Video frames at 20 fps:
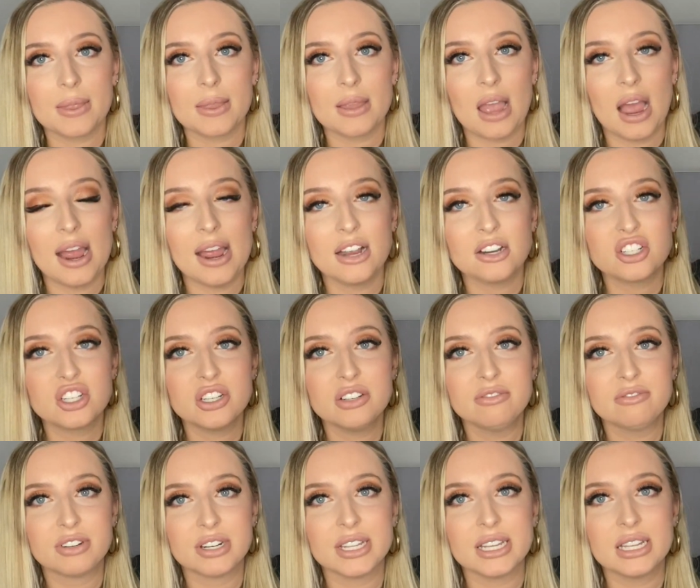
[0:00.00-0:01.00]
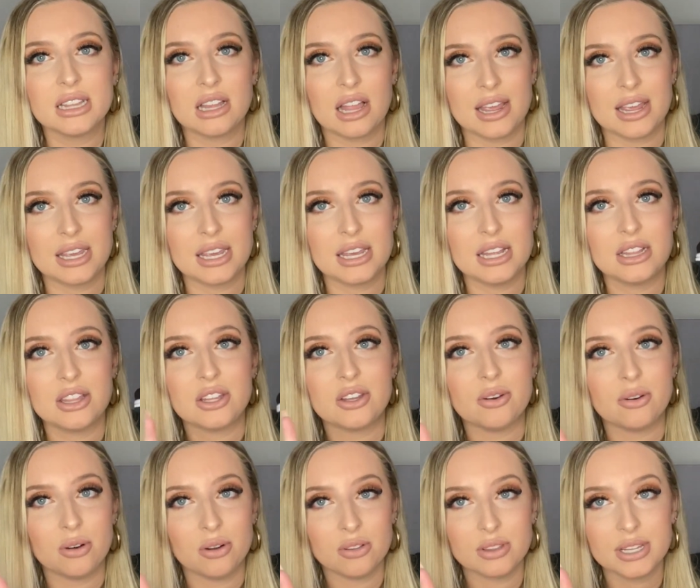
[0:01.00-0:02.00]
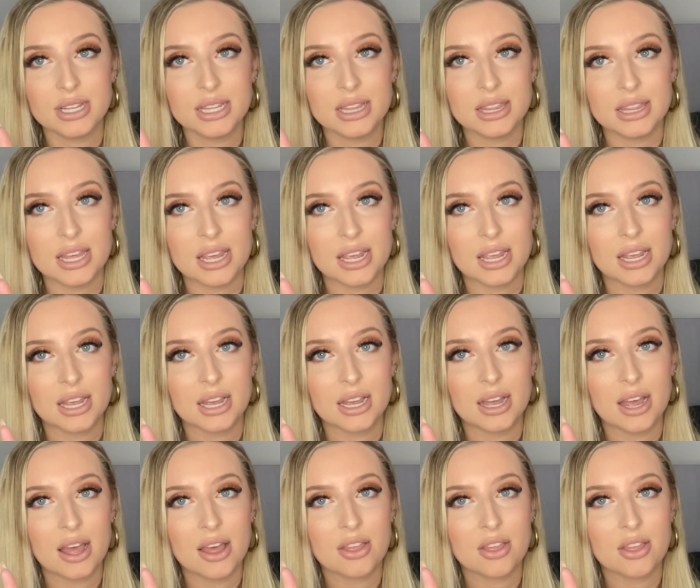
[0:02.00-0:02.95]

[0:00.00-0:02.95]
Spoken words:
I actually really like it. The only thing